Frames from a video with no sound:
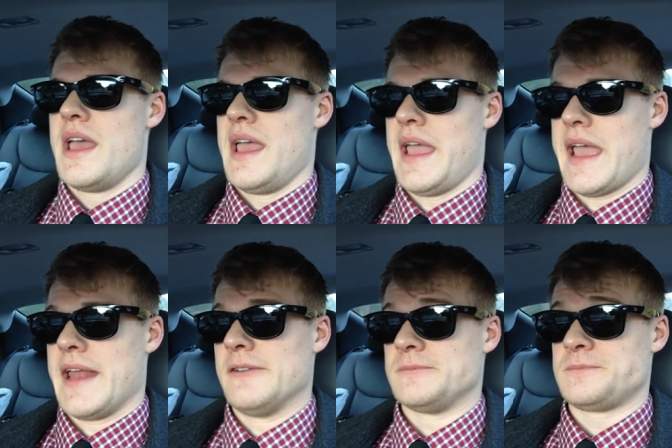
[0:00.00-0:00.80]

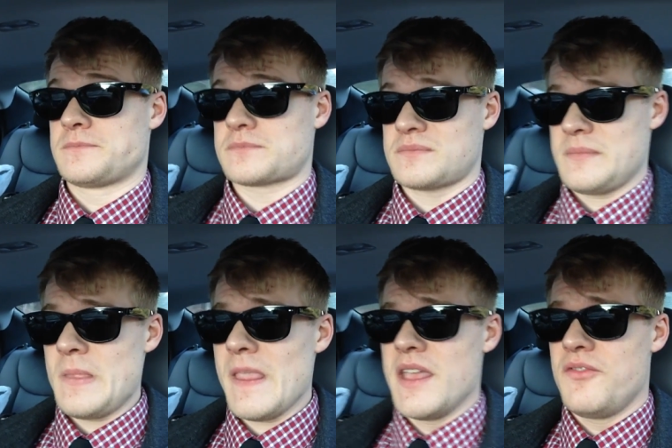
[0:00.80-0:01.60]
And
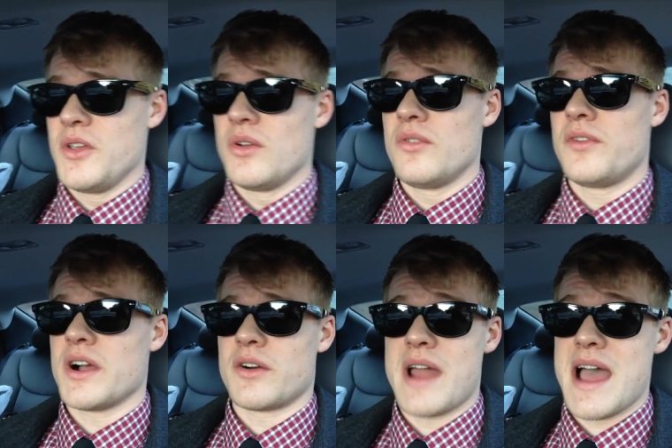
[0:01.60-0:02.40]
if you
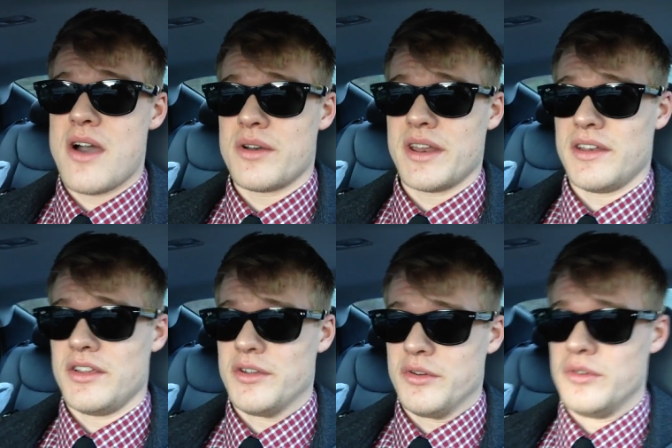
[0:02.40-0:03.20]
fuck around and
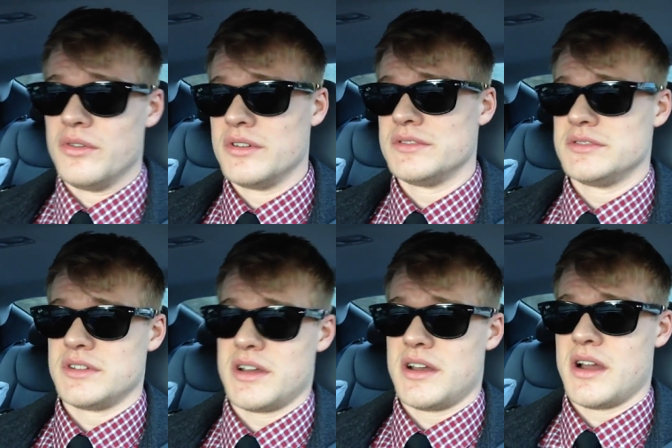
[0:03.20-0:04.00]
you
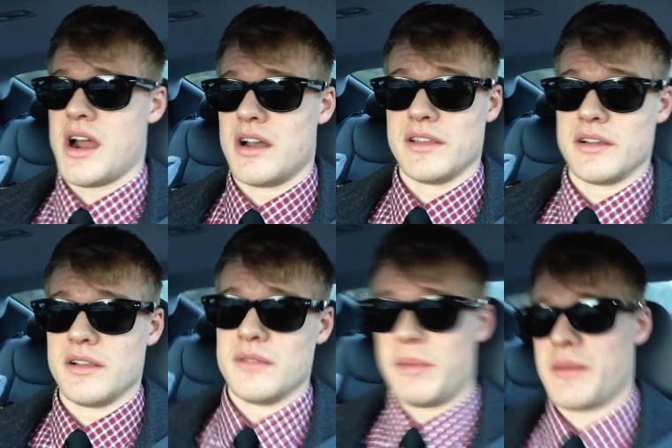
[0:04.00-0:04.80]
are a
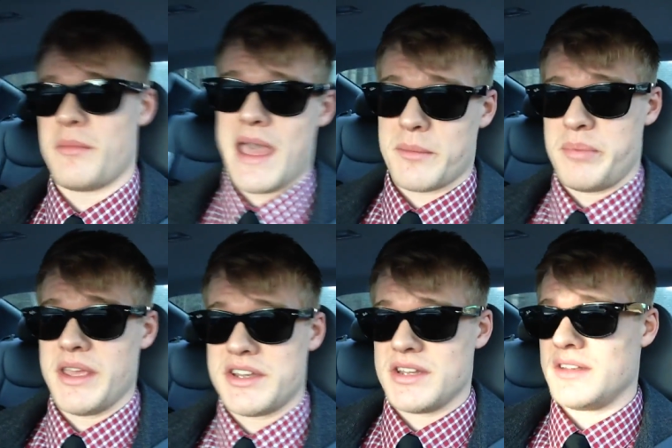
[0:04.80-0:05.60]
little baby back
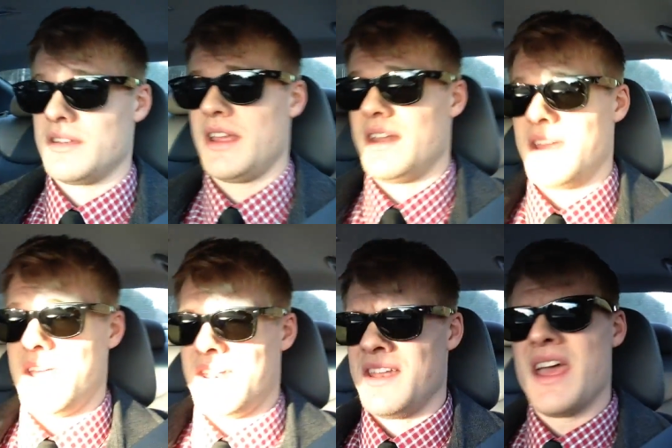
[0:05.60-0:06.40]
bitch
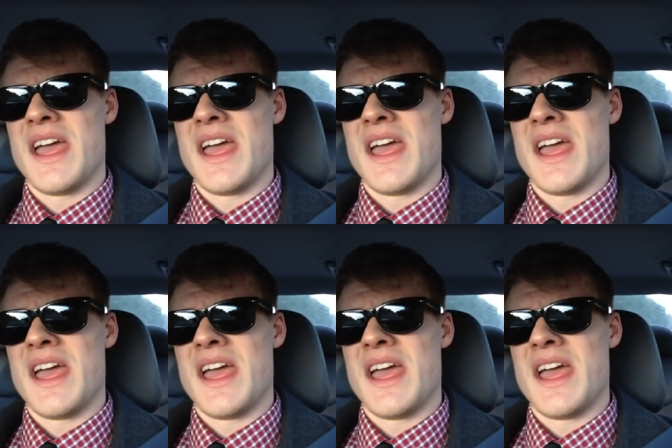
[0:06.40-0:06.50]
and